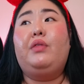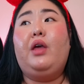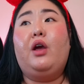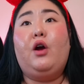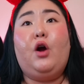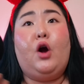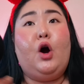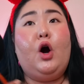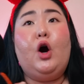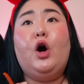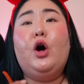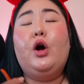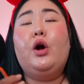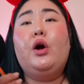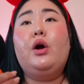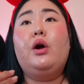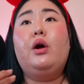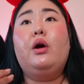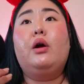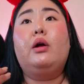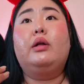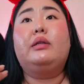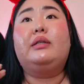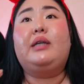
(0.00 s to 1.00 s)
There
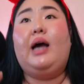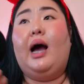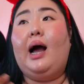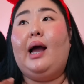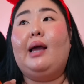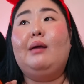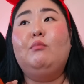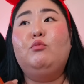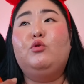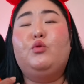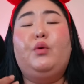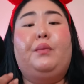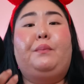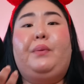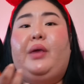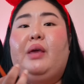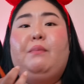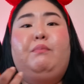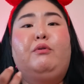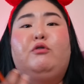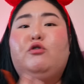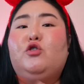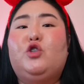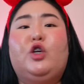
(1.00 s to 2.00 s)
are times where
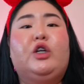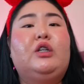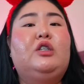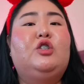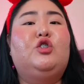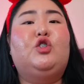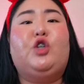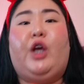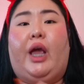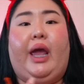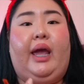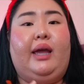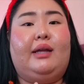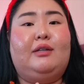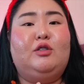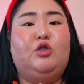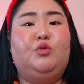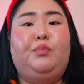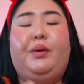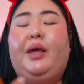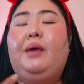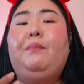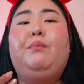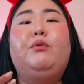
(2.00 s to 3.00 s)
people just
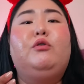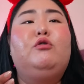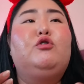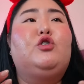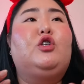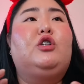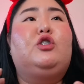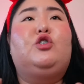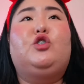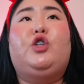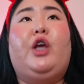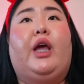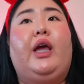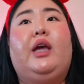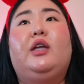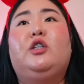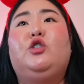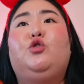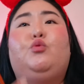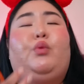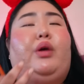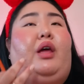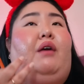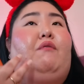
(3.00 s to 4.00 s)
change. People just
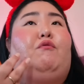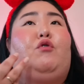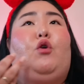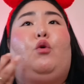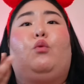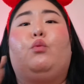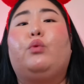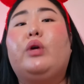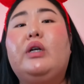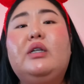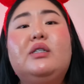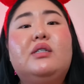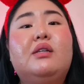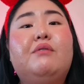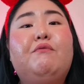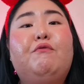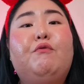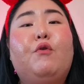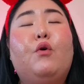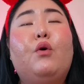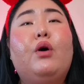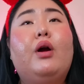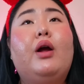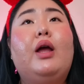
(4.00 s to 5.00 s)
change. We have no reason
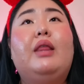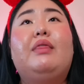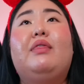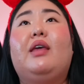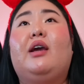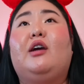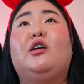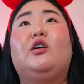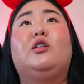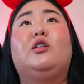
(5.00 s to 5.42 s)
for it.